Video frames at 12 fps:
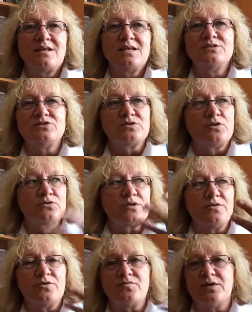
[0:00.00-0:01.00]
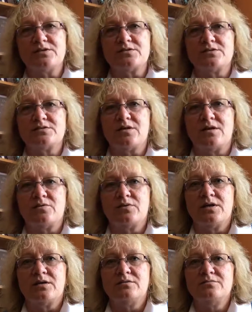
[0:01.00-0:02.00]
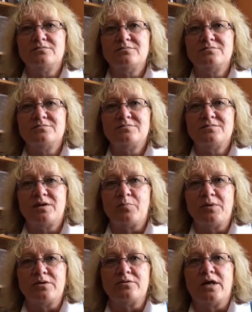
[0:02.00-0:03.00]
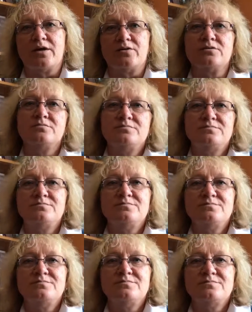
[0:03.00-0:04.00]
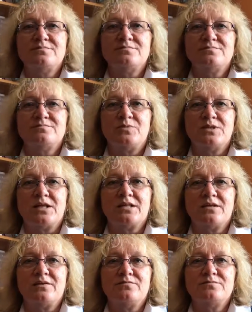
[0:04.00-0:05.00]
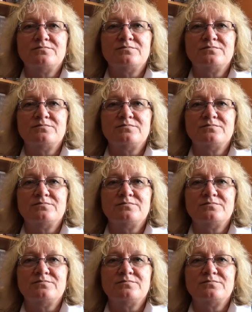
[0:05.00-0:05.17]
And just look on their faces, how they, they appear lighter when they leave.